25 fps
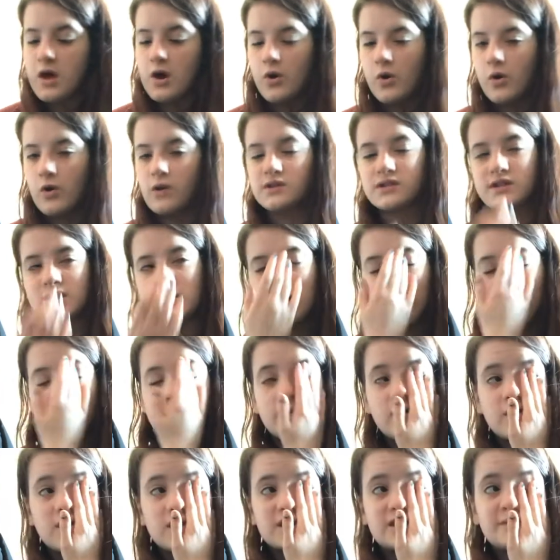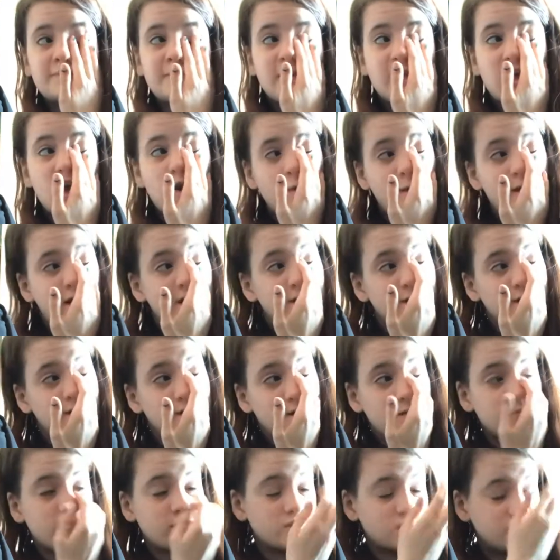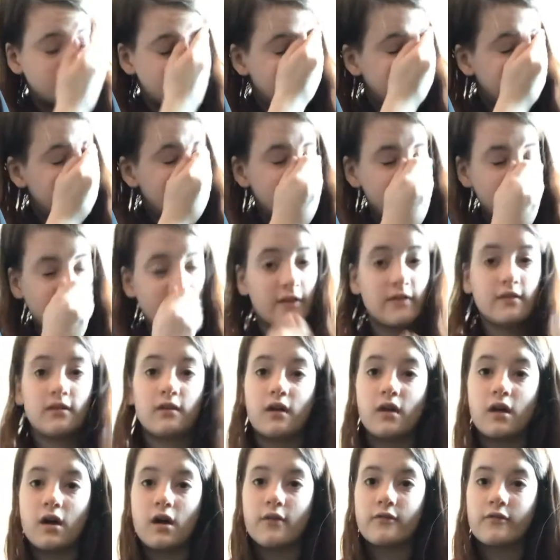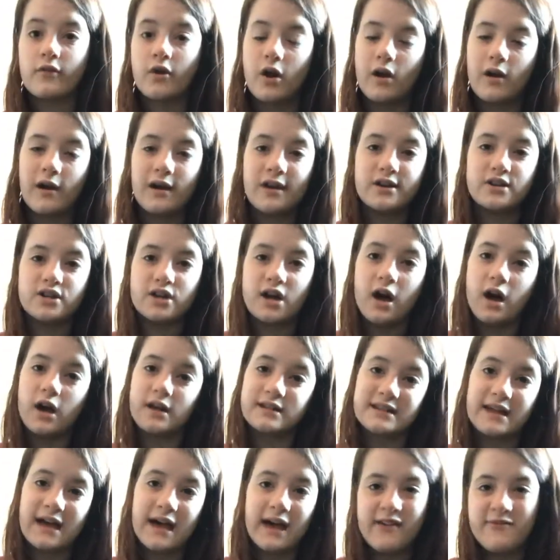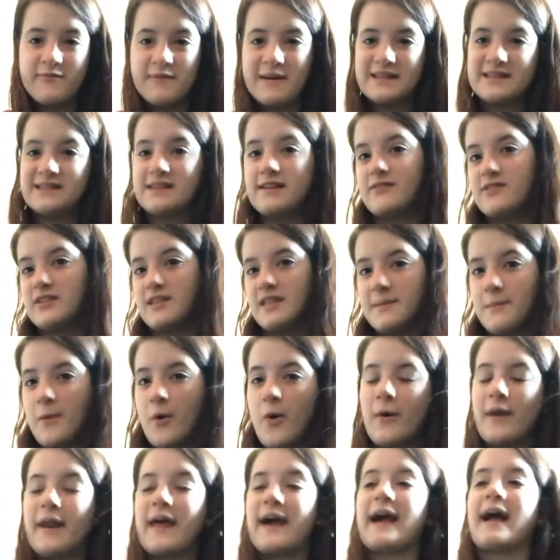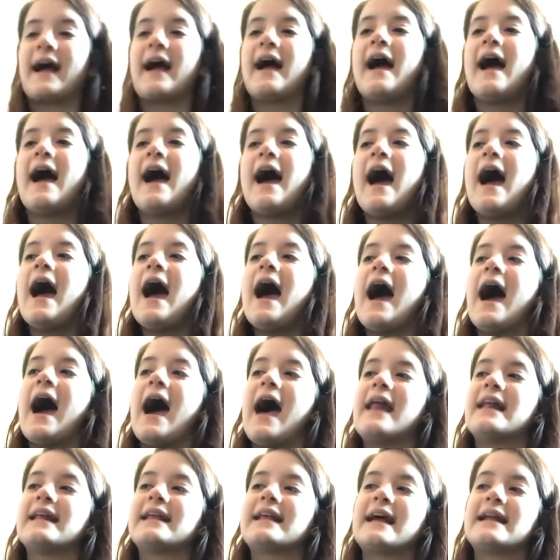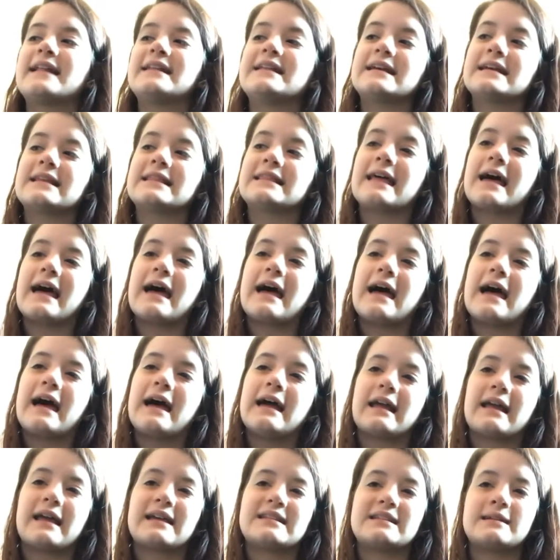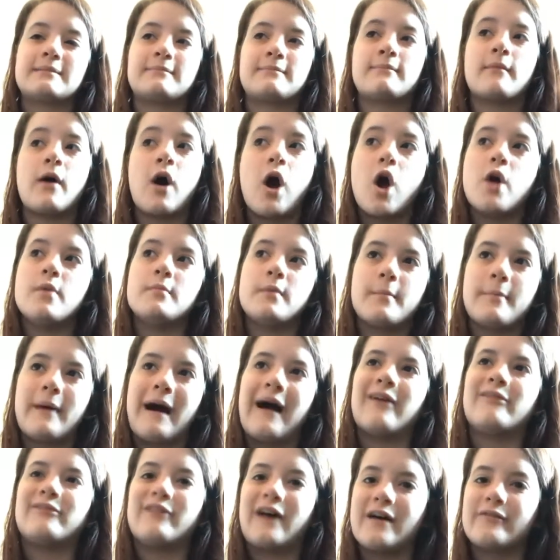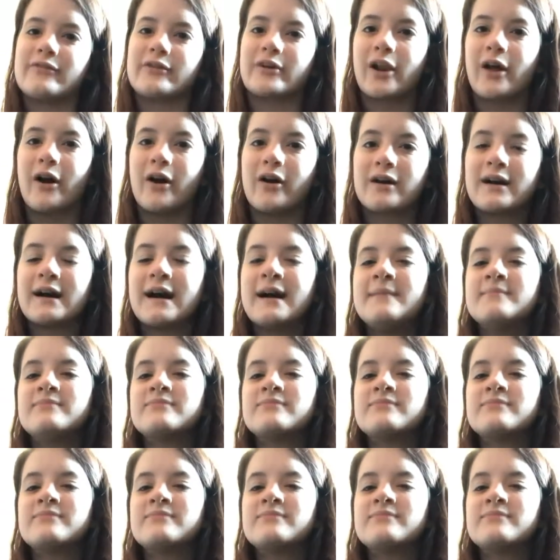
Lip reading: Also, I'm going to be leaving for college at 7:30 in the morning and getting there and getting home about 5 o'clock.